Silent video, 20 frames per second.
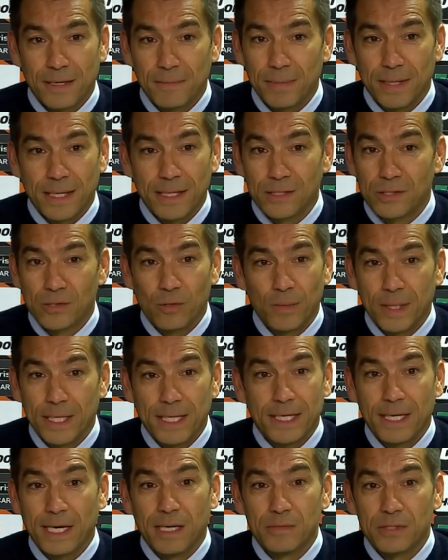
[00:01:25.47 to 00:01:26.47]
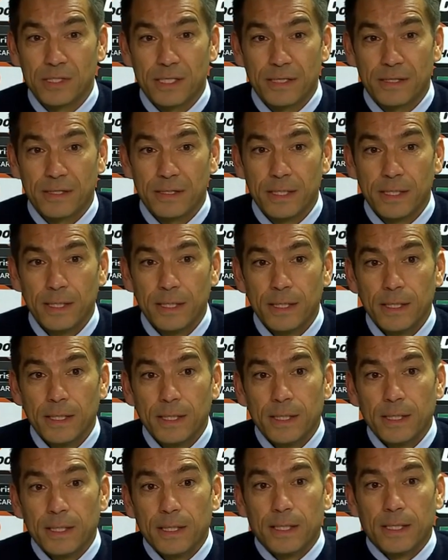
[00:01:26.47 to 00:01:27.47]
I played so many games here
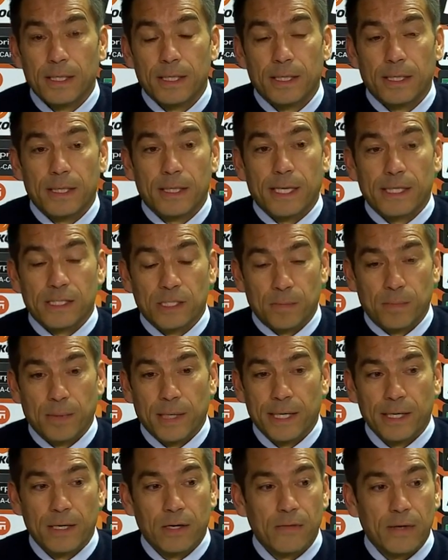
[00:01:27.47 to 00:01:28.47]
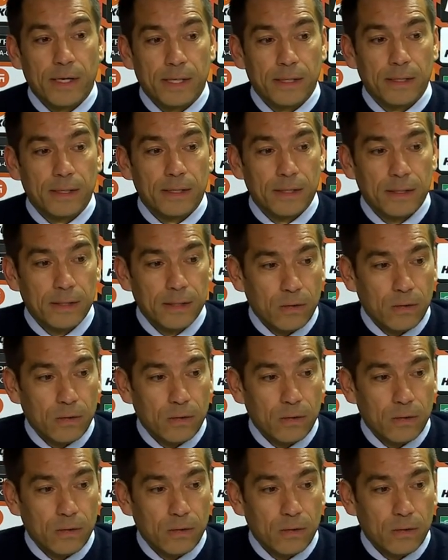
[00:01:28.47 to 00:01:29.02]
as a player and,